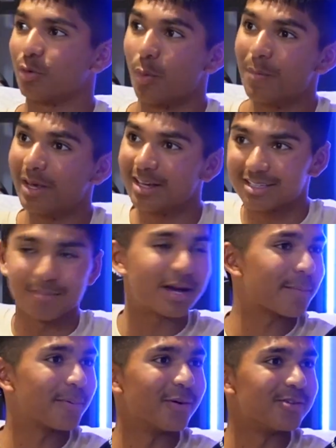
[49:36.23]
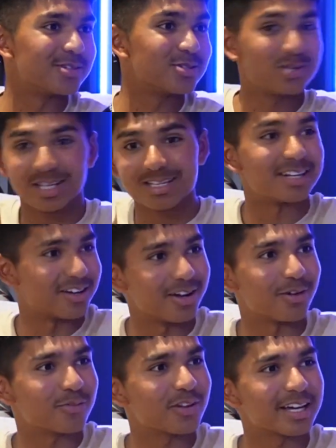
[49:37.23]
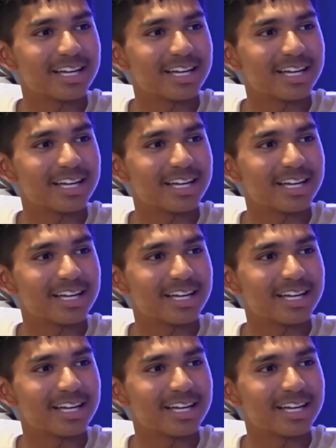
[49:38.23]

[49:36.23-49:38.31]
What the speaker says: whipping it to the back post to his other centre half.